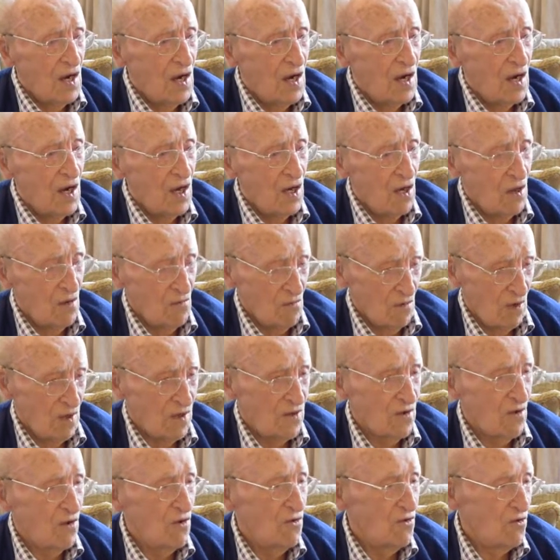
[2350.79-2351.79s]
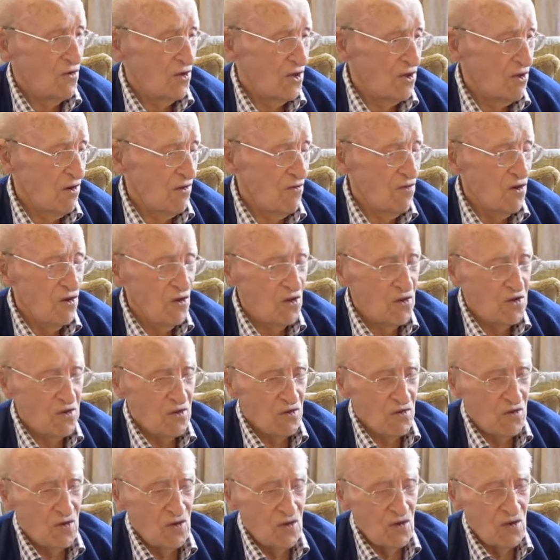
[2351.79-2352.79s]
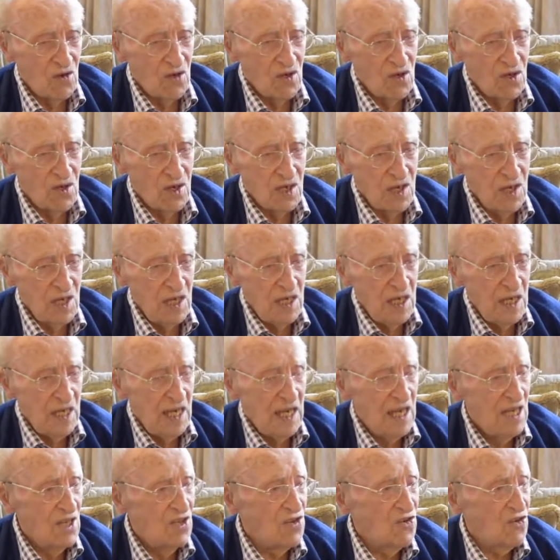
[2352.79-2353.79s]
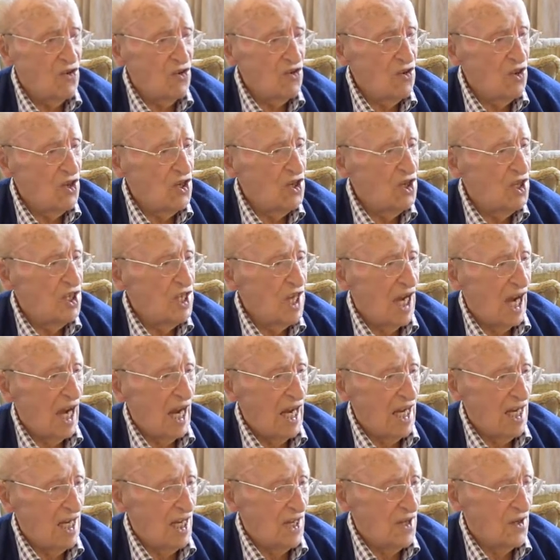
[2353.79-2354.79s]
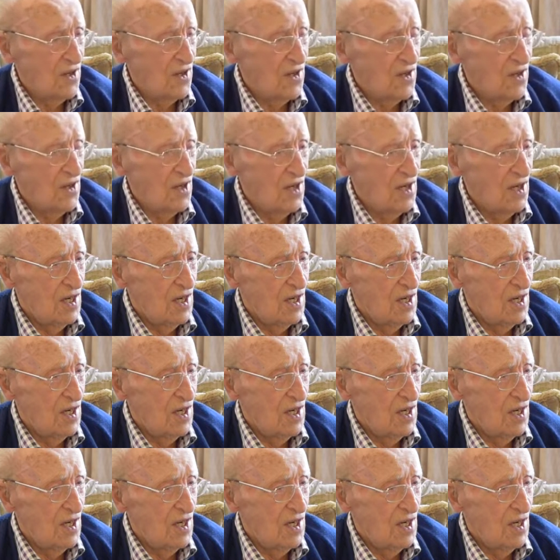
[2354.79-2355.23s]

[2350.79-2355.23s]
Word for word: along with hundreds of others, of course, in southern Thailand.